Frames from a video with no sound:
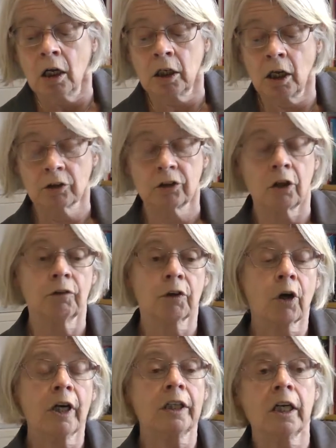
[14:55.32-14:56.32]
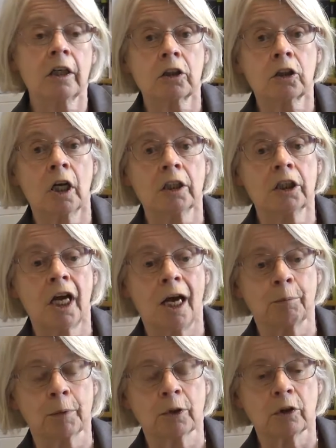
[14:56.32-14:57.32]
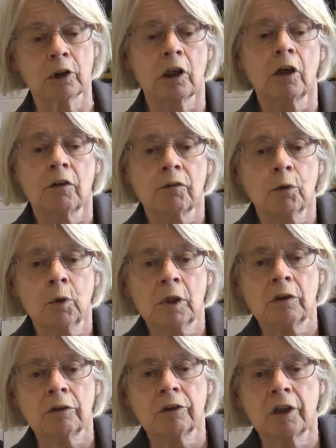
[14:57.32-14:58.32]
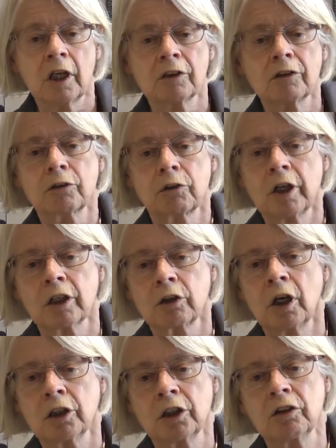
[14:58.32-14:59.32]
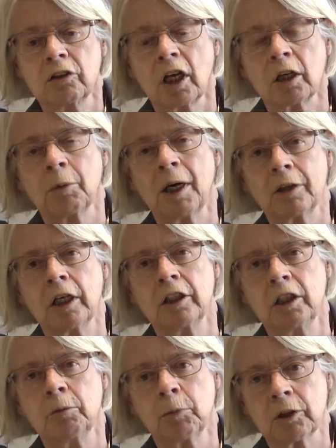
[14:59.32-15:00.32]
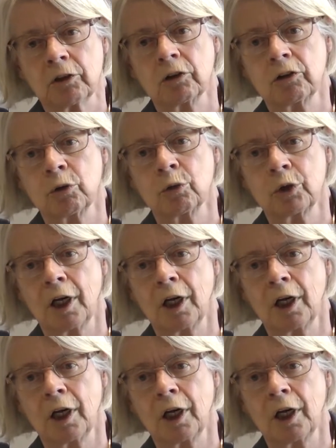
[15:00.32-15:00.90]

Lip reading: No, so the credit crunch happened. The world says credit crunches take about 18 months to sort